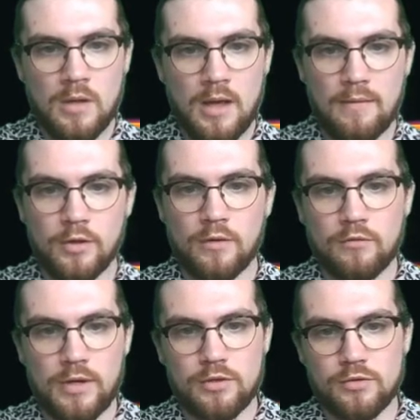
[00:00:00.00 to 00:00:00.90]
having enough
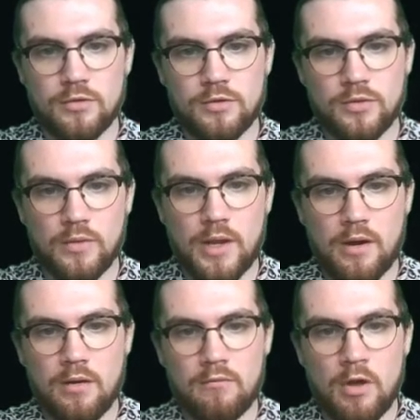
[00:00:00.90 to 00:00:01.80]
creatures so that
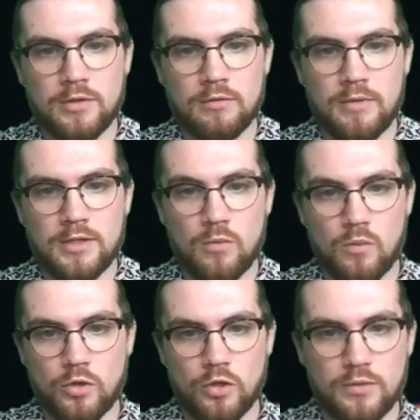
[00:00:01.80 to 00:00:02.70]
our Rising Reeds are
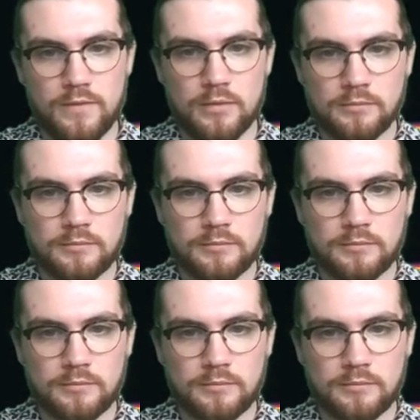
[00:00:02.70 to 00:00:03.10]
useful.